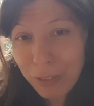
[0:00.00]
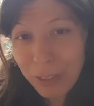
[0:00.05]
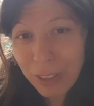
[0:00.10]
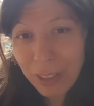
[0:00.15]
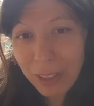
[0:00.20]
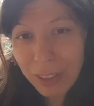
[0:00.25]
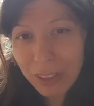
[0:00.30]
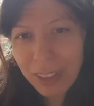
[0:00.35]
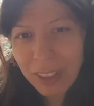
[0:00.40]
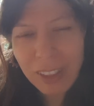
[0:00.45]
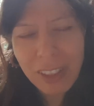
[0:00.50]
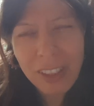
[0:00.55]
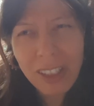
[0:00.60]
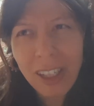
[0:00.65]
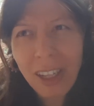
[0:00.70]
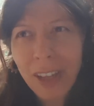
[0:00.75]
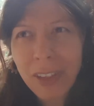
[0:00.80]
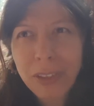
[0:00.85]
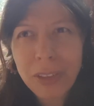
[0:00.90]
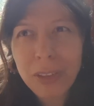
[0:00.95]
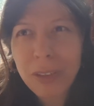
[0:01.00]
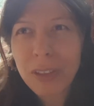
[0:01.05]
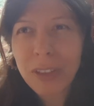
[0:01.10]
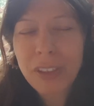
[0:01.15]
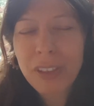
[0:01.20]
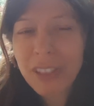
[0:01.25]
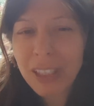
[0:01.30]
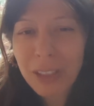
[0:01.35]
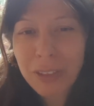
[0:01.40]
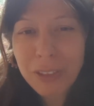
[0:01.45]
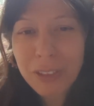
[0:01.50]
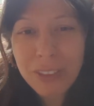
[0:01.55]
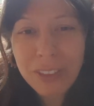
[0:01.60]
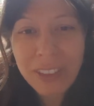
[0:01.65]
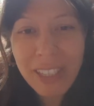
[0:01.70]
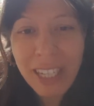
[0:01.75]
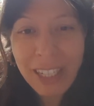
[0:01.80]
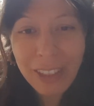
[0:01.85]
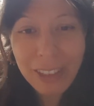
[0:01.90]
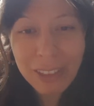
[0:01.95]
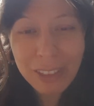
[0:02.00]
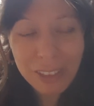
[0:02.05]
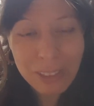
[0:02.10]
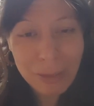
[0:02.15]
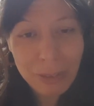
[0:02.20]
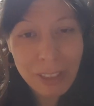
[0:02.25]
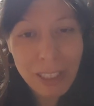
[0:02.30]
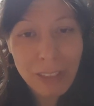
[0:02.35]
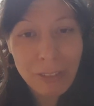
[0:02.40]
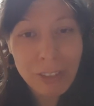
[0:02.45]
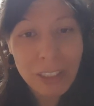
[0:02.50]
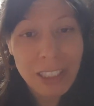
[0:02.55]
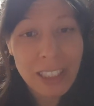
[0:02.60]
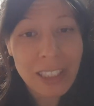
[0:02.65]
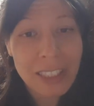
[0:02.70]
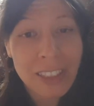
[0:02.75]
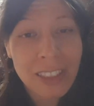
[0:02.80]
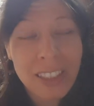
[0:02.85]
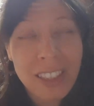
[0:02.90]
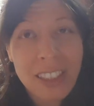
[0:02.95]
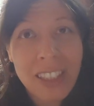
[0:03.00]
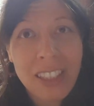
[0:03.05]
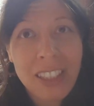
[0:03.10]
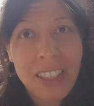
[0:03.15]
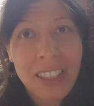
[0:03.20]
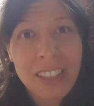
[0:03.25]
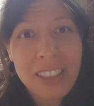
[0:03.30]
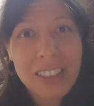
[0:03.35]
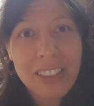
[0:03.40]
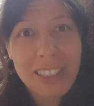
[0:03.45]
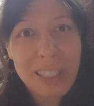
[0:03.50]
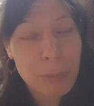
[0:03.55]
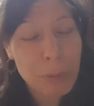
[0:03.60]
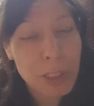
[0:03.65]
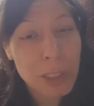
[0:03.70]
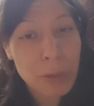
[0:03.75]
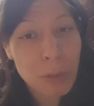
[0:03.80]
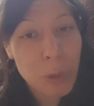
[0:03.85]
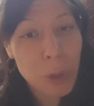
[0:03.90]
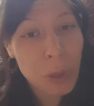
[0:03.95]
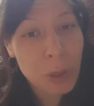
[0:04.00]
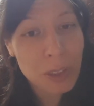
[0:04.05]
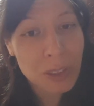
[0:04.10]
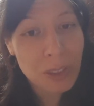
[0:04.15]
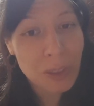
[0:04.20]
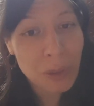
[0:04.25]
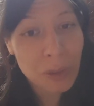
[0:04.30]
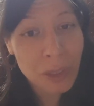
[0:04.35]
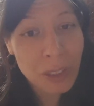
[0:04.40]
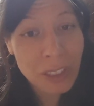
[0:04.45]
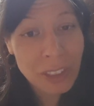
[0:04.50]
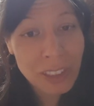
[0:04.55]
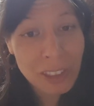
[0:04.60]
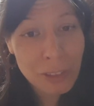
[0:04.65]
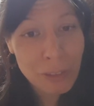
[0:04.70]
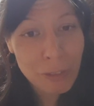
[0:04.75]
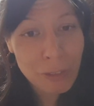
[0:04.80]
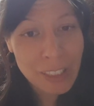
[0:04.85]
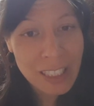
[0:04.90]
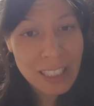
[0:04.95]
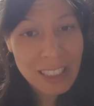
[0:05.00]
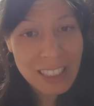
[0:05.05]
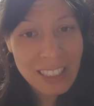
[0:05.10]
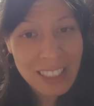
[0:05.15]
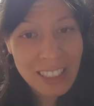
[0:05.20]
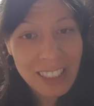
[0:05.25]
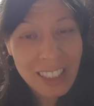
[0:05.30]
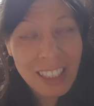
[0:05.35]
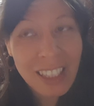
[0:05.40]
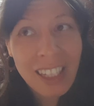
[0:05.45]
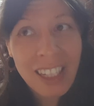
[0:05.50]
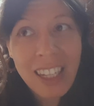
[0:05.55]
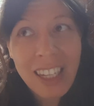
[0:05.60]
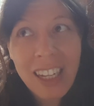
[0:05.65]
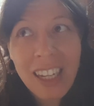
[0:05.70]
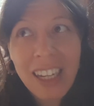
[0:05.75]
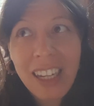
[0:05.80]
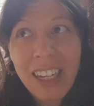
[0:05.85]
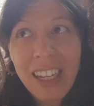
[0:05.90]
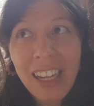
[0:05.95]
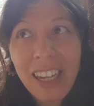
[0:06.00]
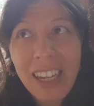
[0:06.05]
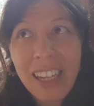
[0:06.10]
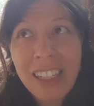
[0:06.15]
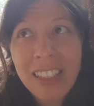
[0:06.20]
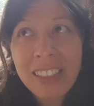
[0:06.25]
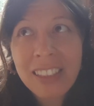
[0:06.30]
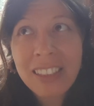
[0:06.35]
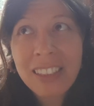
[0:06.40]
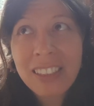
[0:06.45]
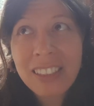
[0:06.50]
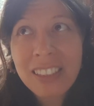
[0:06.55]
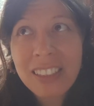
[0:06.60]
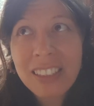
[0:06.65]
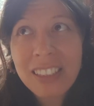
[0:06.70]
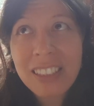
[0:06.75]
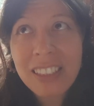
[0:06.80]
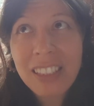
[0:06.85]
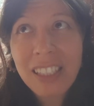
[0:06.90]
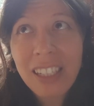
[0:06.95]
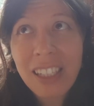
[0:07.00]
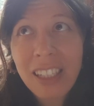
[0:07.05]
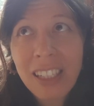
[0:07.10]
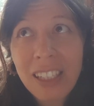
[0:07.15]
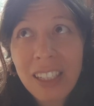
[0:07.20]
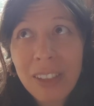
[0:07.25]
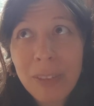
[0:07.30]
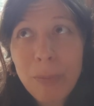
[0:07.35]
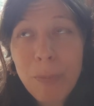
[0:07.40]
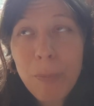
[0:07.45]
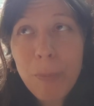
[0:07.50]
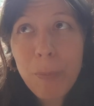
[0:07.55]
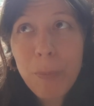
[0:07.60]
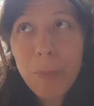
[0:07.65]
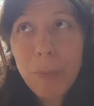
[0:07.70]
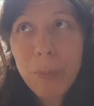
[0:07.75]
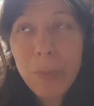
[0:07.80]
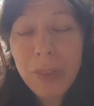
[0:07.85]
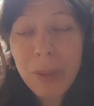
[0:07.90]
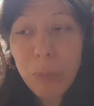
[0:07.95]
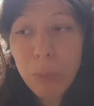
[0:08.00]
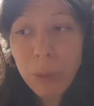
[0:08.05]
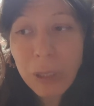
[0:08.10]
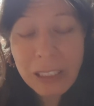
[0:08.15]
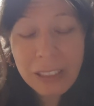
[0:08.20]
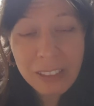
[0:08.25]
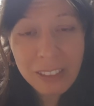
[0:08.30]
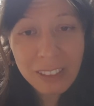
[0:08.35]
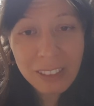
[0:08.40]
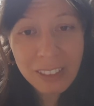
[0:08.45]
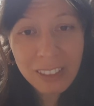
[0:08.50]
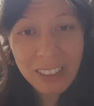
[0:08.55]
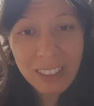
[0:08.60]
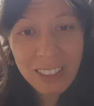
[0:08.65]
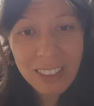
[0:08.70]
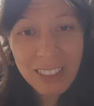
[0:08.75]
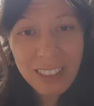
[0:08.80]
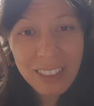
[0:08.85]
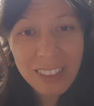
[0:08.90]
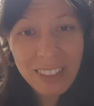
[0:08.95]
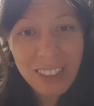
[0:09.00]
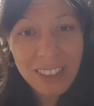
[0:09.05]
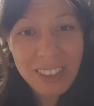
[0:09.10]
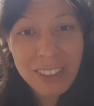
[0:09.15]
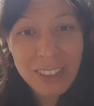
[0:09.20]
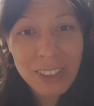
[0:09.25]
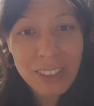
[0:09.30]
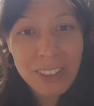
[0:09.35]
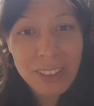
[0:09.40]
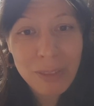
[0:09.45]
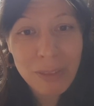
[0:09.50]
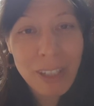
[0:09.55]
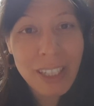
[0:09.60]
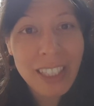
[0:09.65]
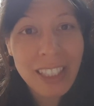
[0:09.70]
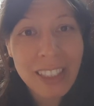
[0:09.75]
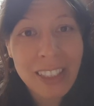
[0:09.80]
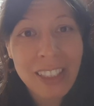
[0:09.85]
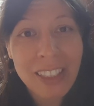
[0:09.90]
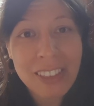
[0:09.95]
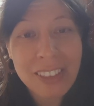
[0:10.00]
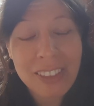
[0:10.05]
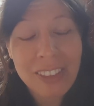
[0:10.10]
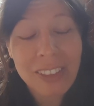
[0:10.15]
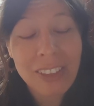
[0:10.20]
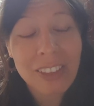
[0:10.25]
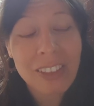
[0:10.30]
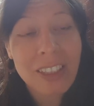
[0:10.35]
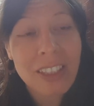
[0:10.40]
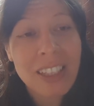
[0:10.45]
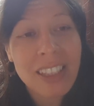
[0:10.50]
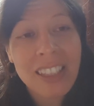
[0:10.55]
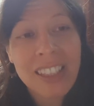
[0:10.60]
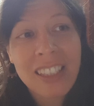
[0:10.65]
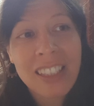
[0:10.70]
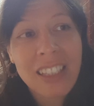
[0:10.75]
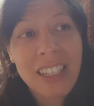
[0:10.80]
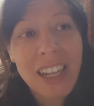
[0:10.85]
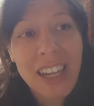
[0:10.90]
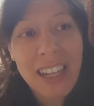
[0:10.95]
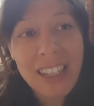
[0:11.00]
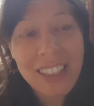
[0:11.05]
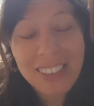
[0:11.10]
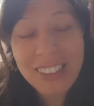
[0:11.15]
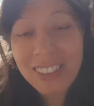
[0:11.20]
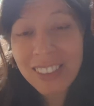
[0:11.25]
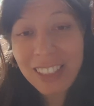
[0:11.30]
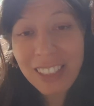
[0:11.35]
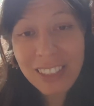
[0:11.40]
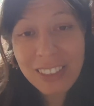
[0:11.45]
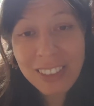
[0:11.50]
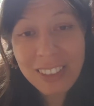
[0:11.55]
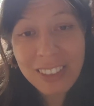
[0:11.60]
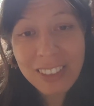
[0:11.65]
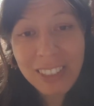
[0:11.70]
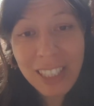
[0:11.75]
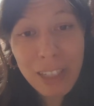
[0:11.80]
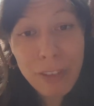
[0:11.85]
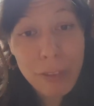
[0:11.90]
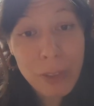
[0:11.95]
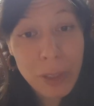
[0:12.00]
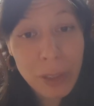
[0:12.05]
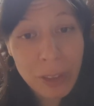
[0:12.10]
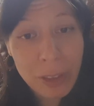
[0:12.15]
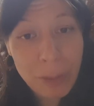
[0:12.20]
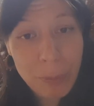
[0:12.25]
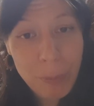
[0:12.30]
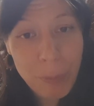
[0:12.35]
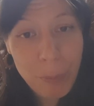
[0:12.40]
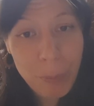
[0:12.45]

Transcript: 100 or 1,000 daggers with every step she walks on her new feet. And the prince doesn't recognize her as his savior.